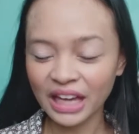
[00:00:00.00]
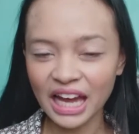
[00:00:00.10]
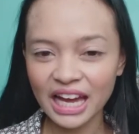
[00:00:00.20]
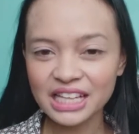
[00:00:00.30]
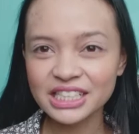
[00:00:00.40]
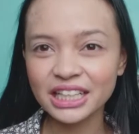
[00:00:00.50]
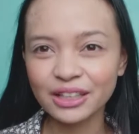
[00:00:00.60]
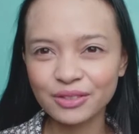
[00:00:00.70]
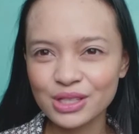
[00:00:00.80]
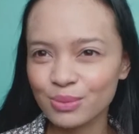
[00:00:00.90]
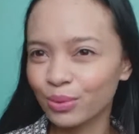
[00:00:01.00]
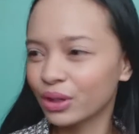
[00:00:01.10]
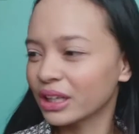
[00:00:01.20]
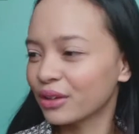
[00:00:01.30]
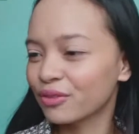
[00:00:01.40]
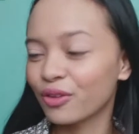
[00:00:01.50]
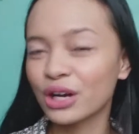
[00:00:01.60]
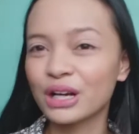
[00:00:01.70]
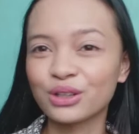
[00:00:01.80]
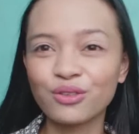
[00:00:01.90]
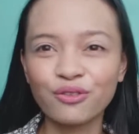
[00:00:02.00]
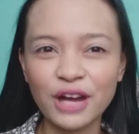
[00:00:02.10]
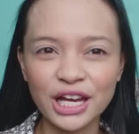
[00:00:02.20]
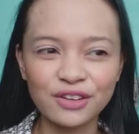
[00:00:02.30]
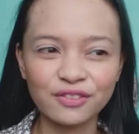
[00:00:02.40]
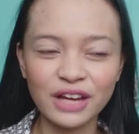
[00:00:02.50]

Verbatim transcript: I actually give this book like 4 out of 5.